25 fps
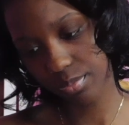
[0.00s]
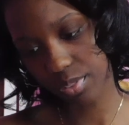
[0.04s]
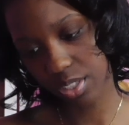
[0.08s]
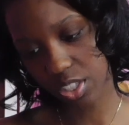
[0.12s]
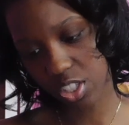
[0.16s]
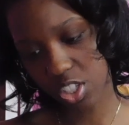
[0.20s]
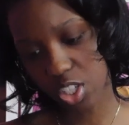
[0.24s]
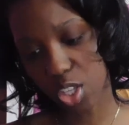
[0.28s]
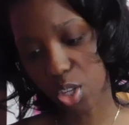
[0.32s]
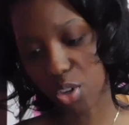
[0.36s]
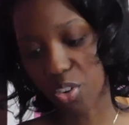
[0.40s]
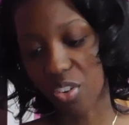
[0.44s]

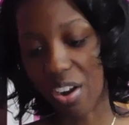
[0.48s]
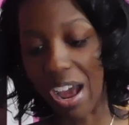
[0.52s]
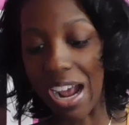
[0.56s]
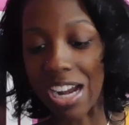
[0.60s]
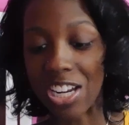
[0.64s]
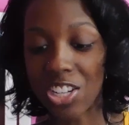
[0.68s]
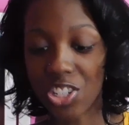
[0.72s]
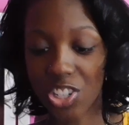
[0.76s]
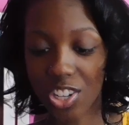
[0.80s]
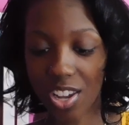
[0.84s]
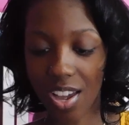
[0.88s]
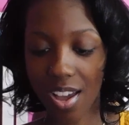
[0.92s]

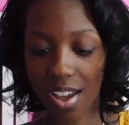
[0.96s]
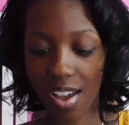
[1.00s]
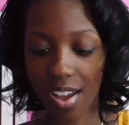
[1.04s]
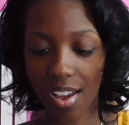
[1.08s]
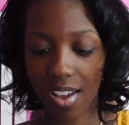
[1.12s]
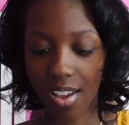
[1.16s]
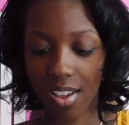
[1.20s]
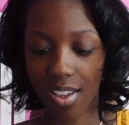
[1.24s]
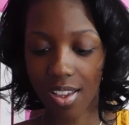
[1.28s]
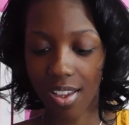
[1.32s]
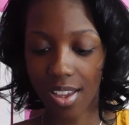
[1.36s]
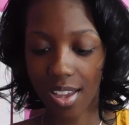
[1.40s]

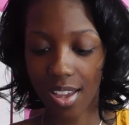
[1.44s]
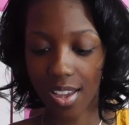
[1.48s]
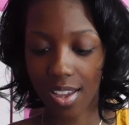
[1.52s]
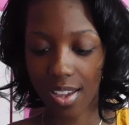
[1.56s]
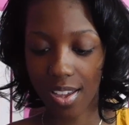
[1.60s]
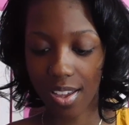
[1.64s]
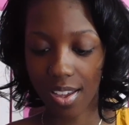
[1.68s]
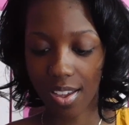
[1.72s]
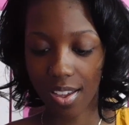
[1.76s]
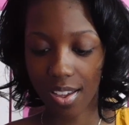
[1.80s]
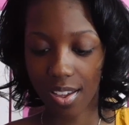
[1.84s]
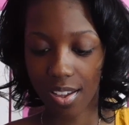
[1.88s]
Sriracha,
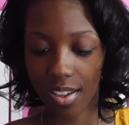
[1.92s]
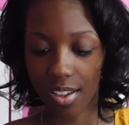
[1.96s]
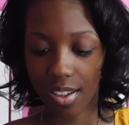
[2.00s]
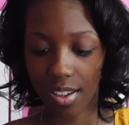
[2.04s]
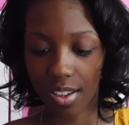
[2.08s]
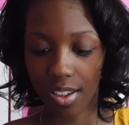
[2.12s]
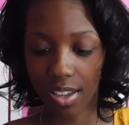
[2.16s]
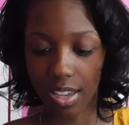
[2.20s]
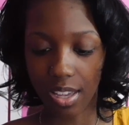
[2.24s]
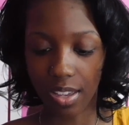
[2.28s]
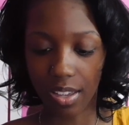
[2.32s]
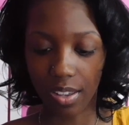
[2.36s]

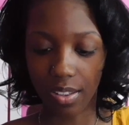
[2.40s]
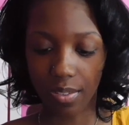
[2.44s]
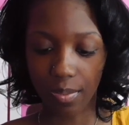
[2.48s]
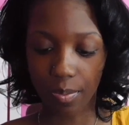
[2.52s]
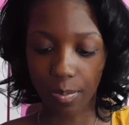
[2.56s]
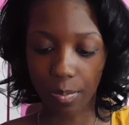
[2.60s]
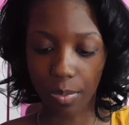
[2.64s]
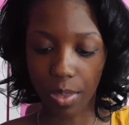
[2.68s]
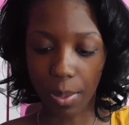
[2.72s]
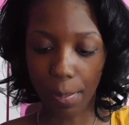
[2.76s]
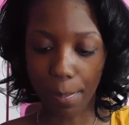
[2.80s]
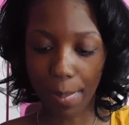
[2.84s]

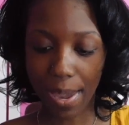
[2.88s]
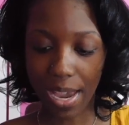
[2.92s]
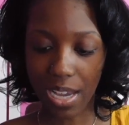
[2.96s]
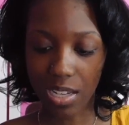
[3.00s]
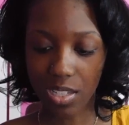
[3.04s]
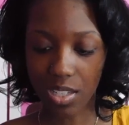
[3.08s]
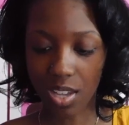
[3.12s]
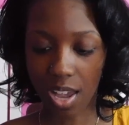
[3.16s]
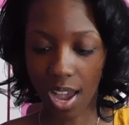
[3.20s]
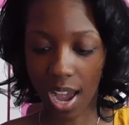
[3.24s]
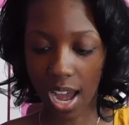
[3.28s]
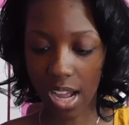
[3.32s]
the
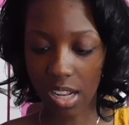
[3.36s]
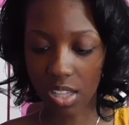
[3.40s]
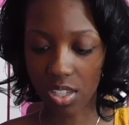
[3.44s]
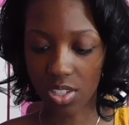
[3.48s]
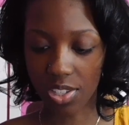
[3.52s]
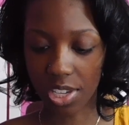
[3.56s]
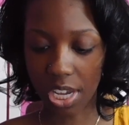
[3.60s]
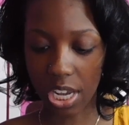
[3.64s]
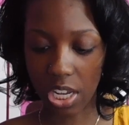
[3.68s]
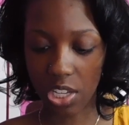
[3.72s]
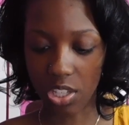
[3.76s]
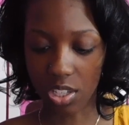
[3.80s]
best hot
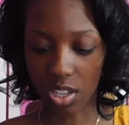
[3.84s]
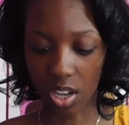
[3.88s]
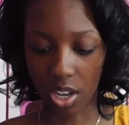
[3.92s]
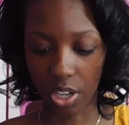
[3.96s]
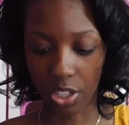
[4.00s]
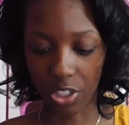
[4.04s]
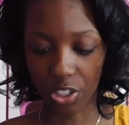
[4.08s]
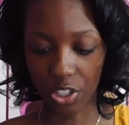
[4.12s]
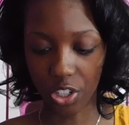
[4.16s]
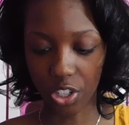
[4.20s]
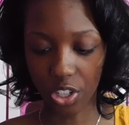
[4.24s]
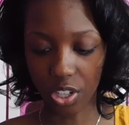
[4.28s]
sauce
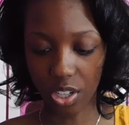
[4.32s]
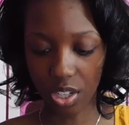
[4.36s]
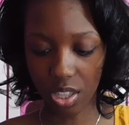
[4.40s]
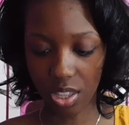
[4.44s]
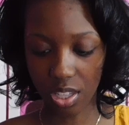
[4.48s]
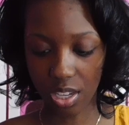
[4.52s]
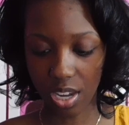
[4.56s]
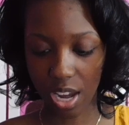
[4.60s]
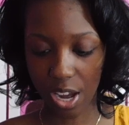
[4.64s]
on earth.